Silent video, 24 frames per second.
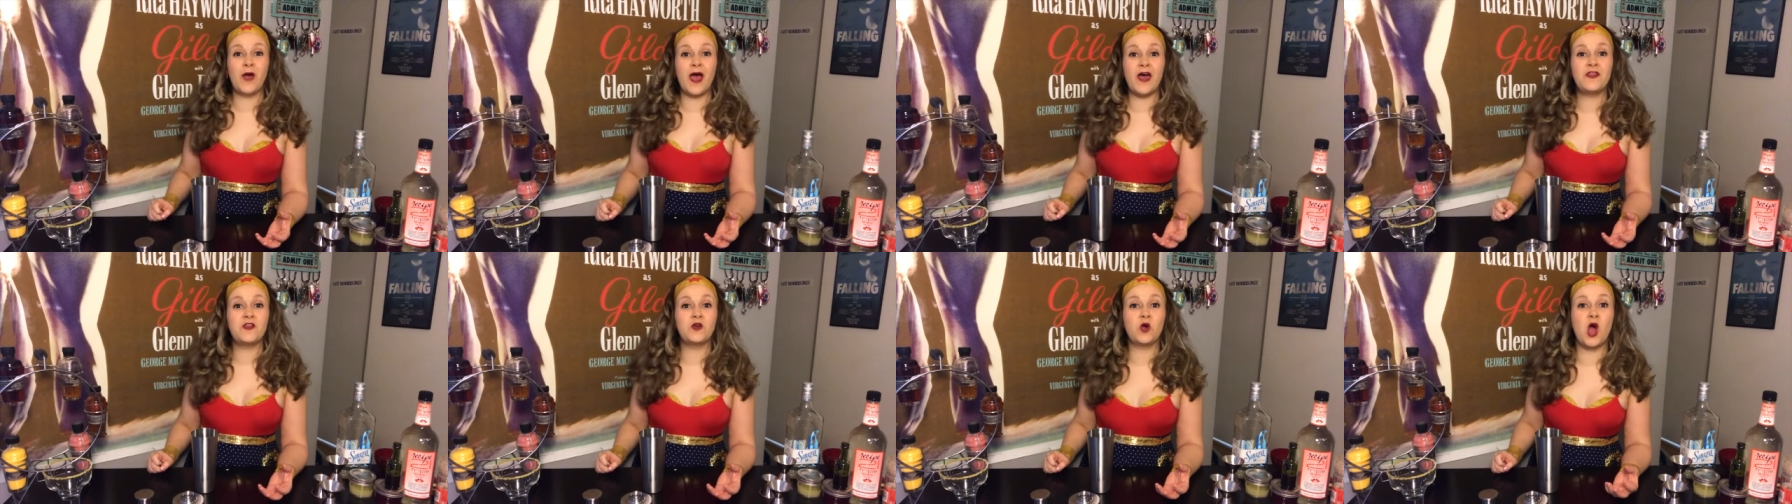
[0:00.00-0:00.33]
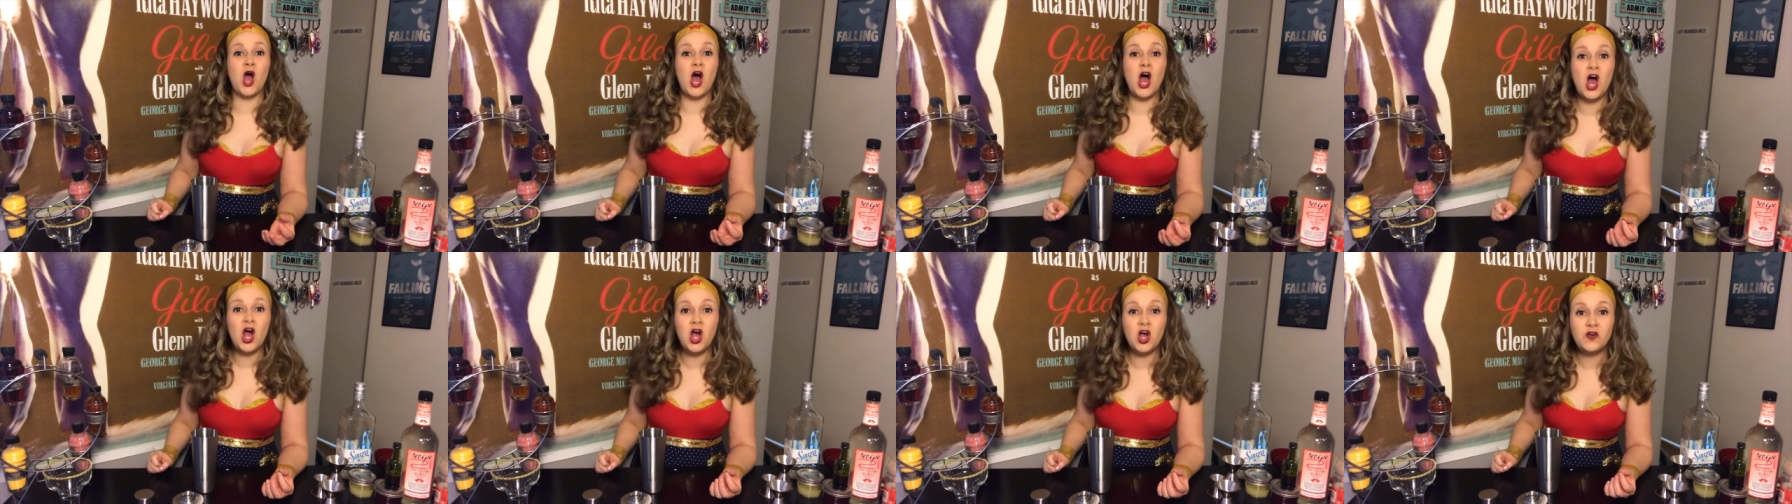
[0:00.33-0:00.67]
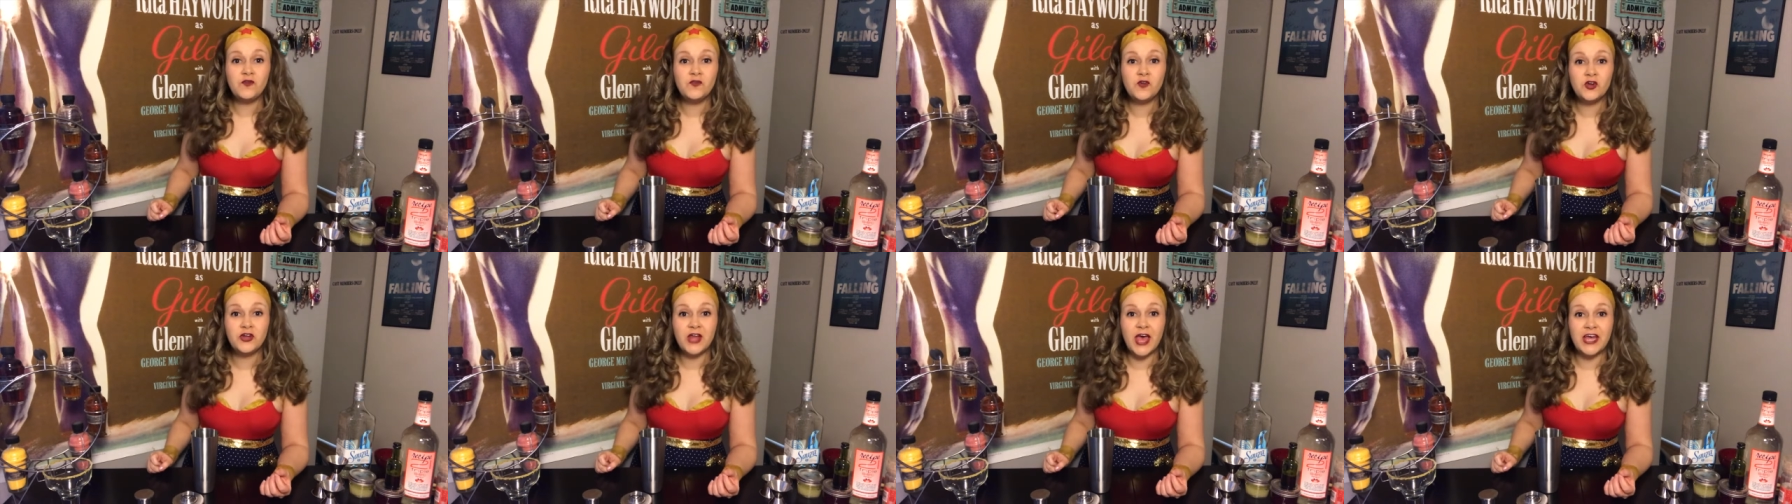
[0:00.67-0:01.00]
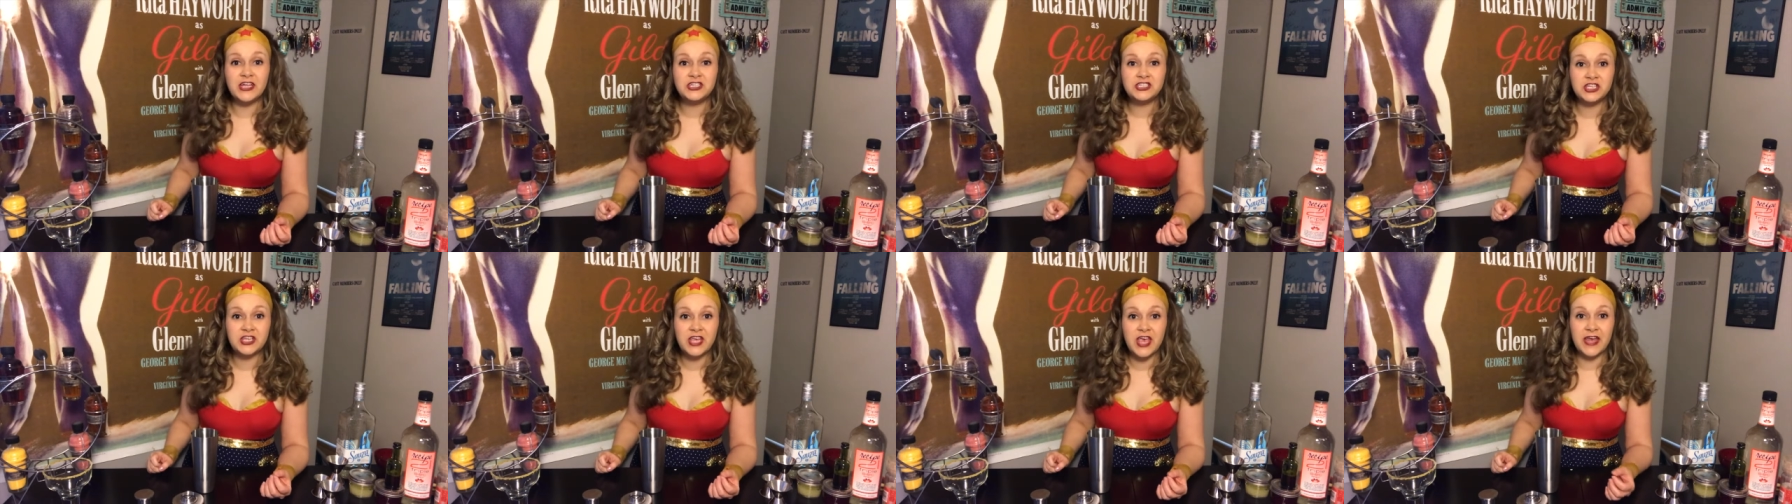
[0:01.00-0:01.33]
rather a Harvard
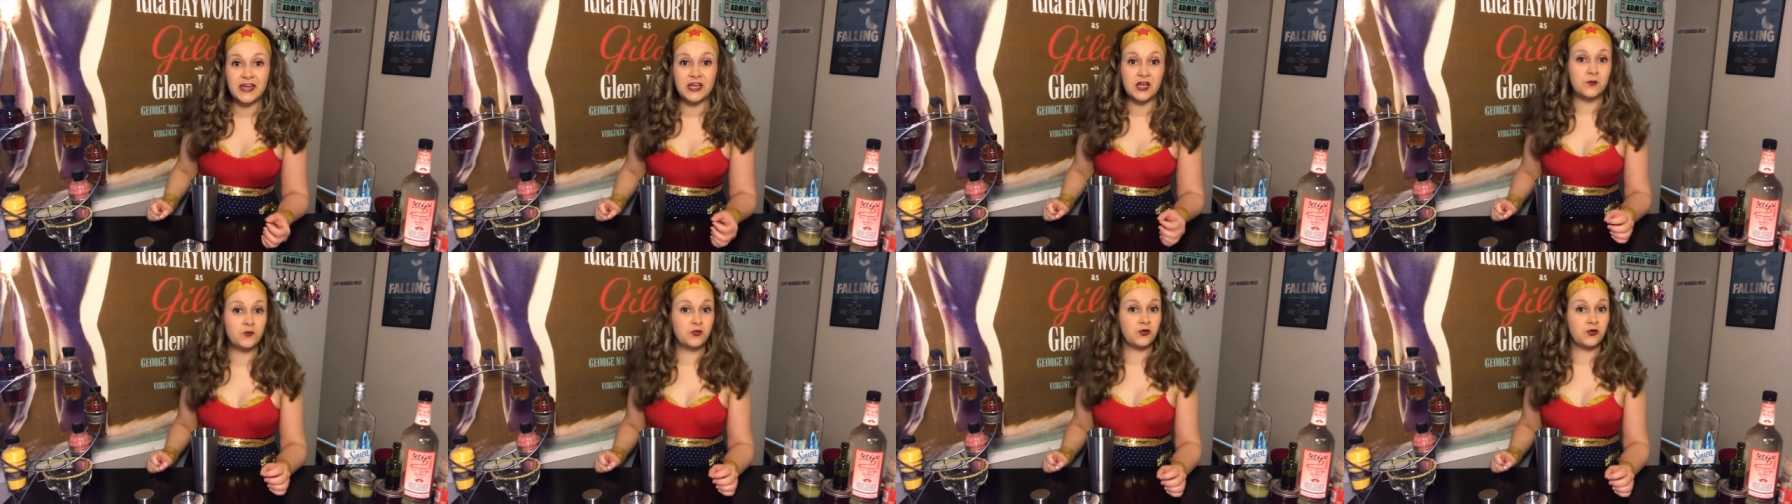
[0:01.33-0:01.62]
educated